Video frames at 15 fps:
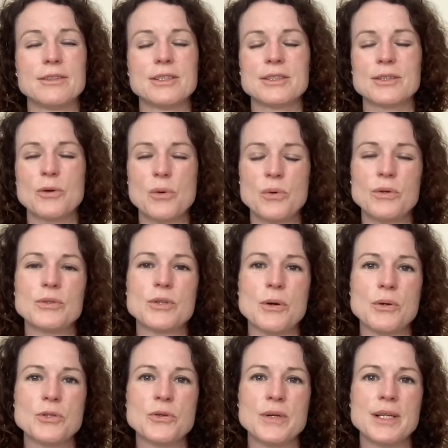just call your
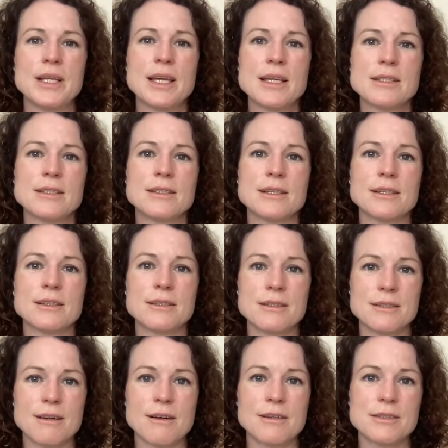doctor at least
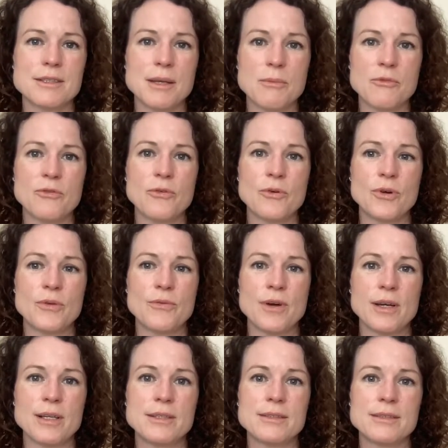and ask them for
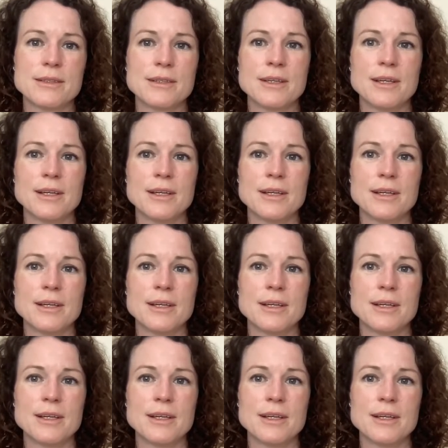advice,